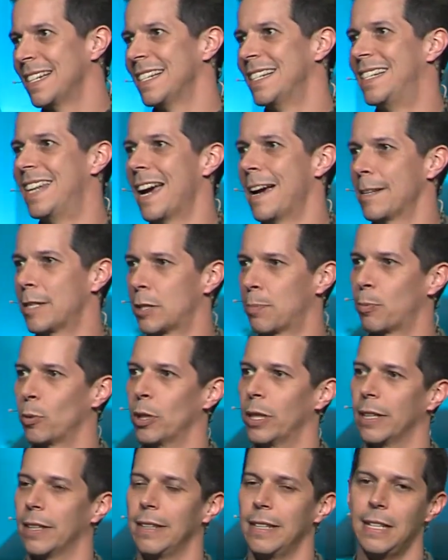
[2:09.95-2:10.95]

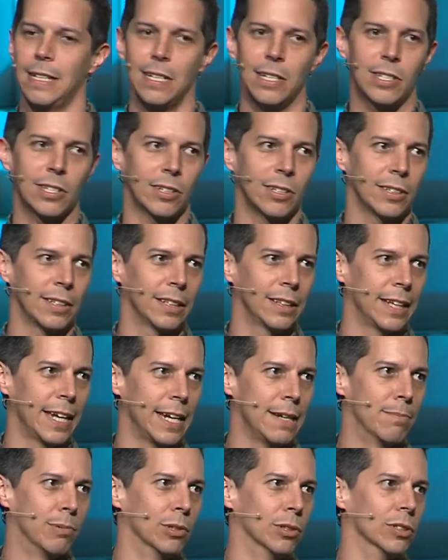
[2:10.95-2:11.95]
desperate, these are the
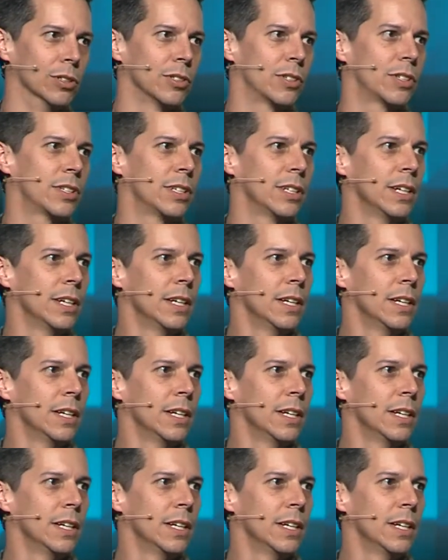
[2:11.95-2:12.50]
labels